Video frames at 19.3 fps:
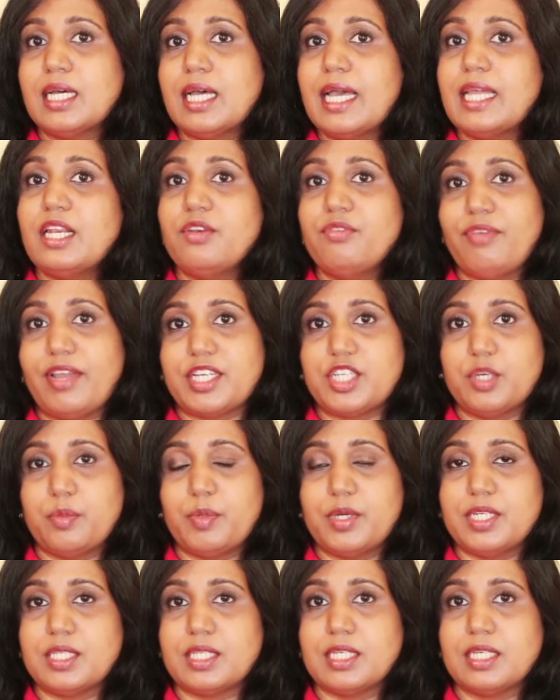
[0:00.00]
an infected
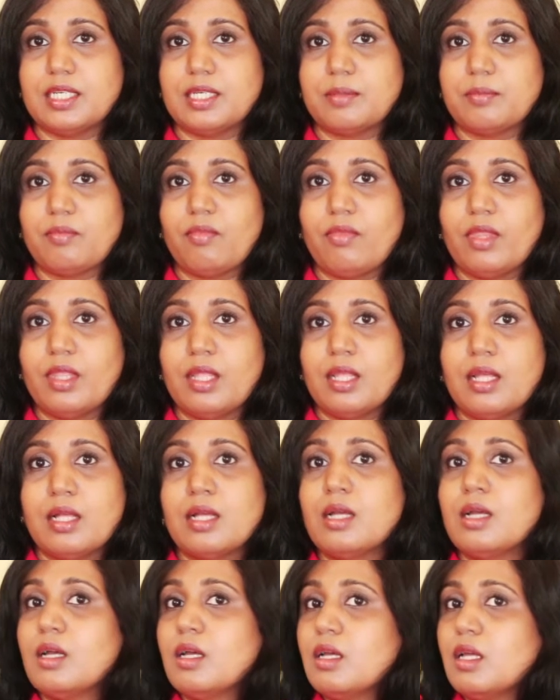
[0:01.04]
person.
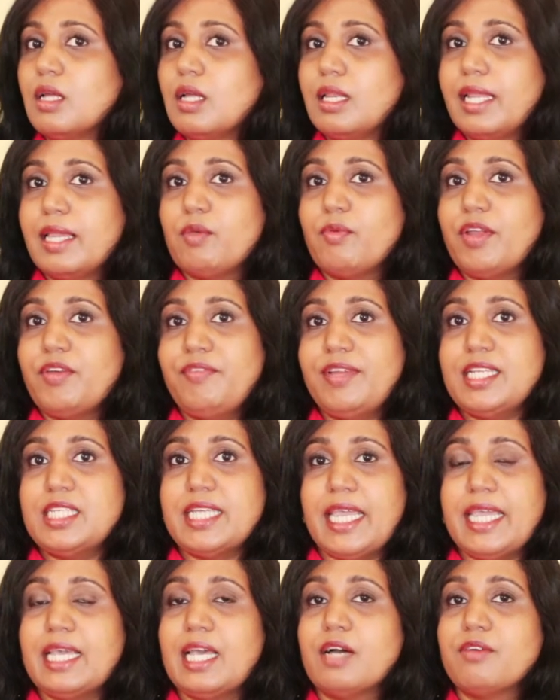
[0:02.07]
Like when we
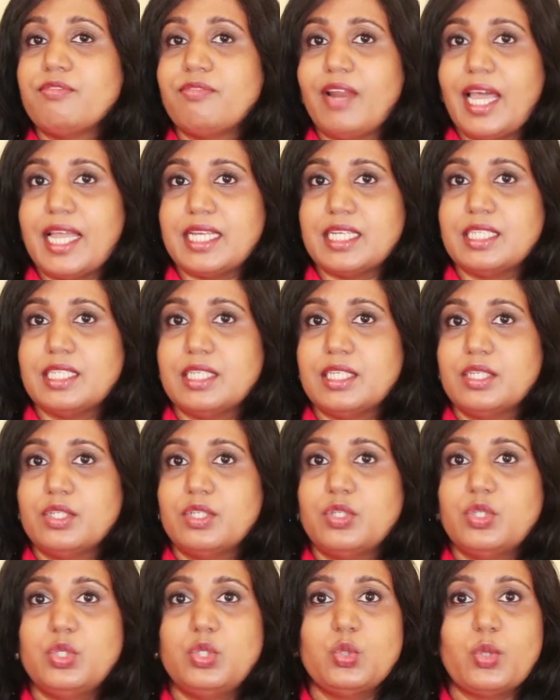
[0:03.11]
take a flight
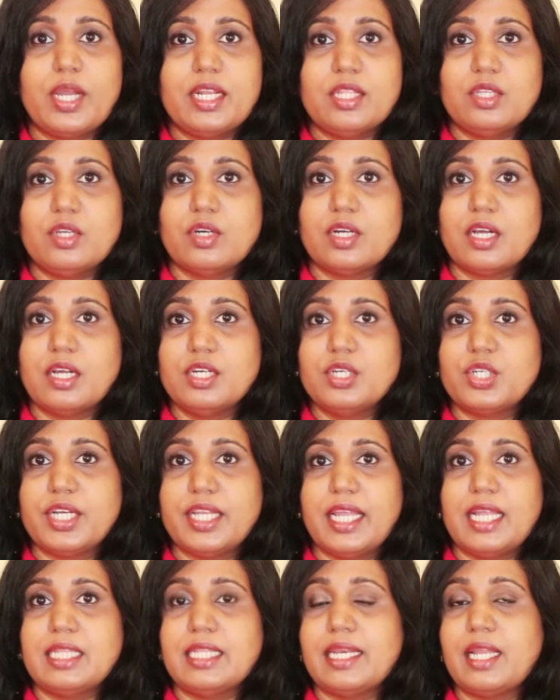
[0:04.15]
to another
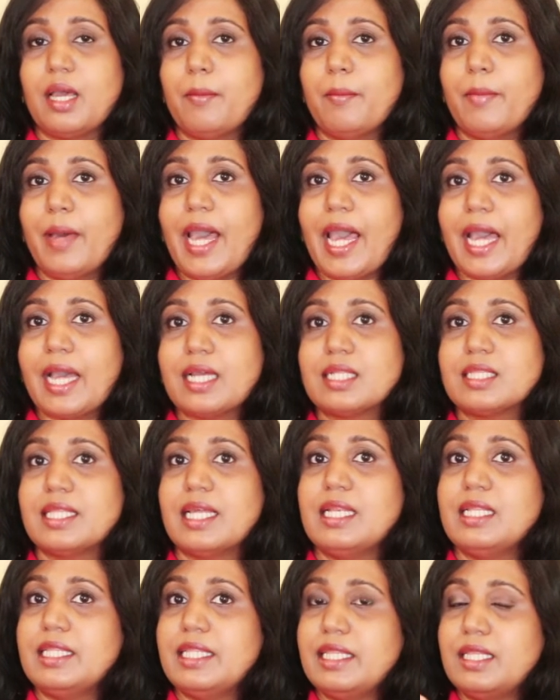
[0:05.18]
country and then come back,
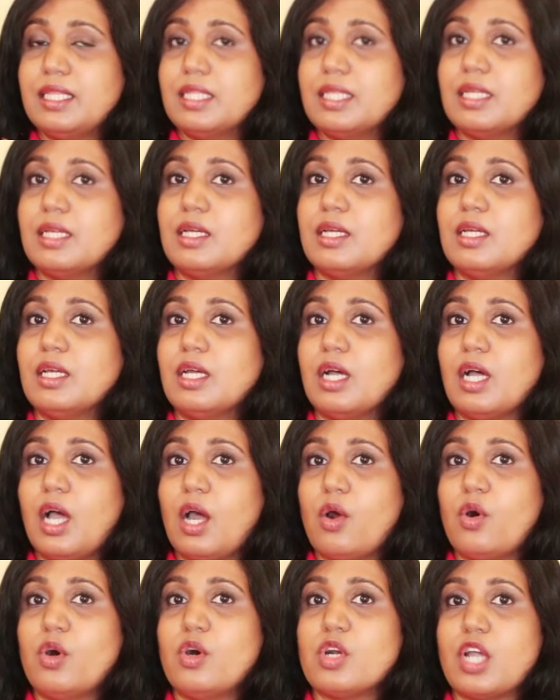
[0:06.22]
then
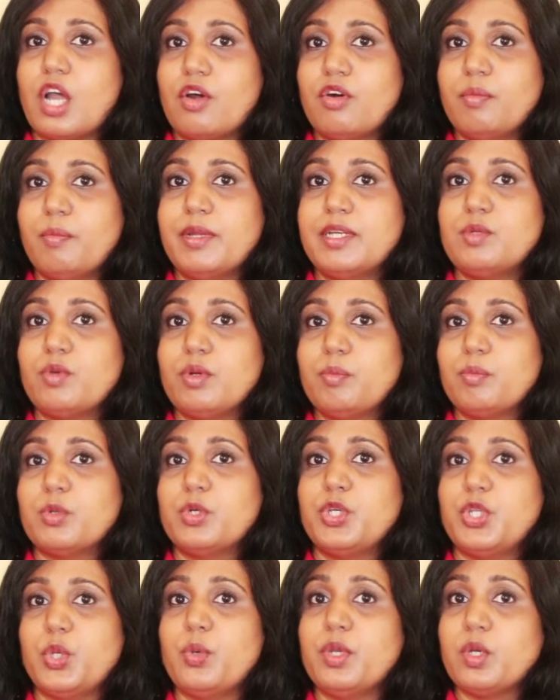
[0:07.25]
our government will
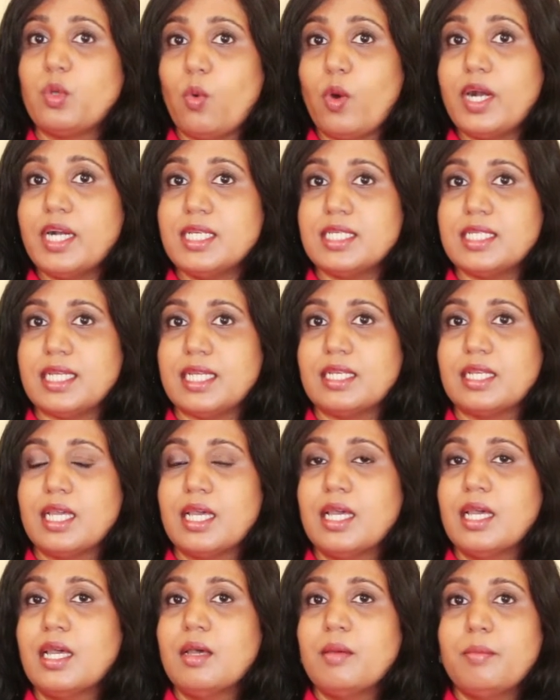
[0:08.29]
put you in quarantine
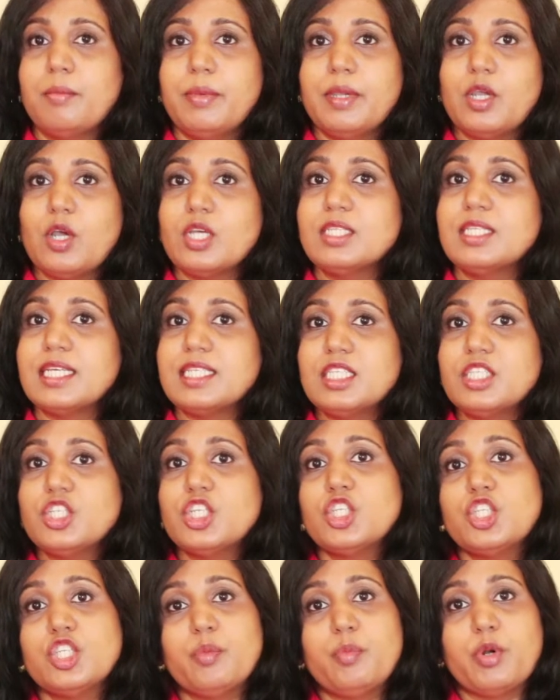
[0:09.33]
because this is
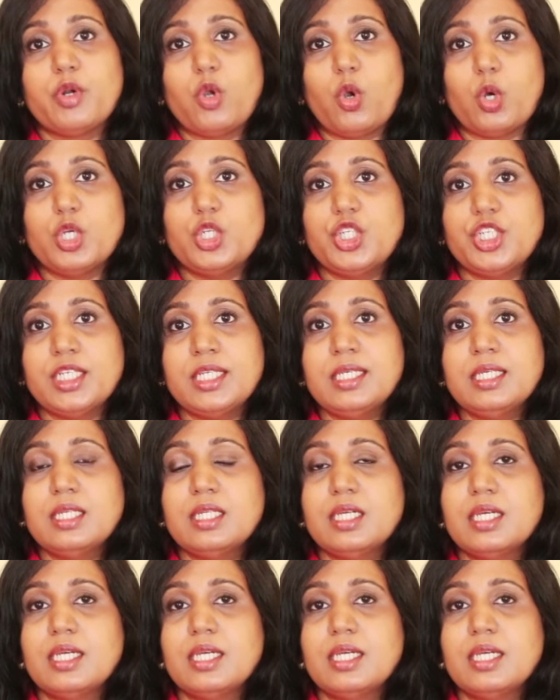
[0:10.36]
just a precaution